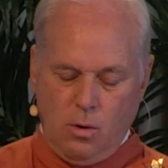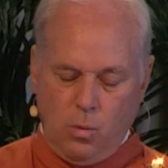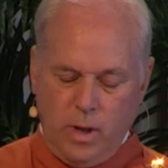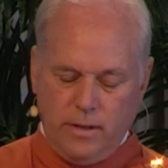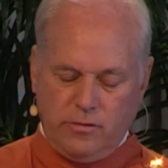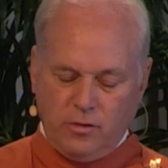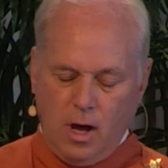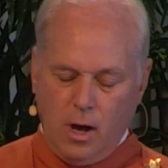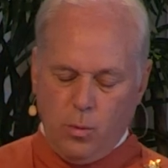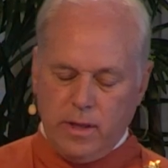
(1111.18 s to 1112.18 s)
Or when
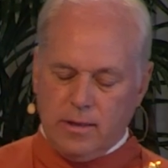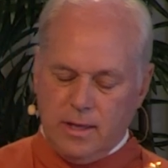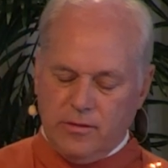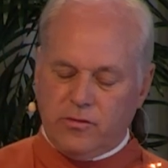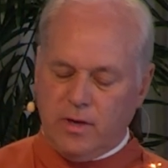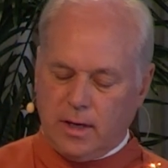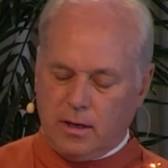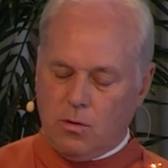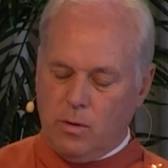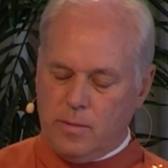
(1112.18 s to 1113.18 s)
saw we thee
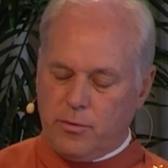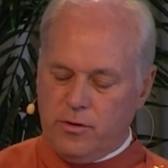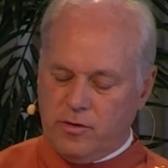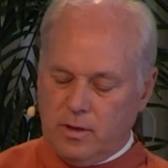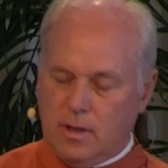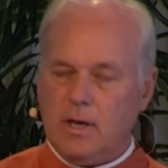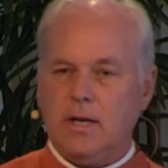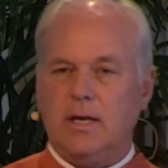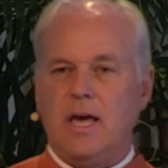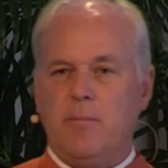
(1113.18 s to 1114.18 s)
sick or in prison
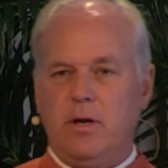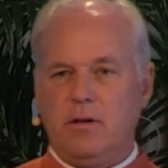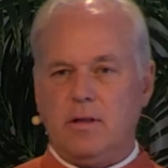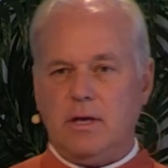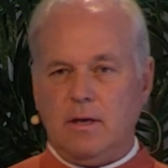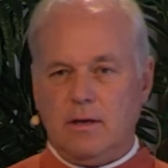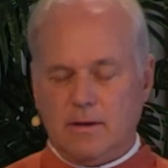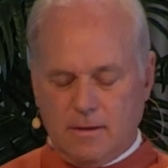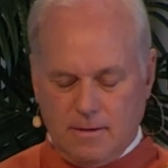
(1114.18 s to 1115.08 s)
and came unto thee?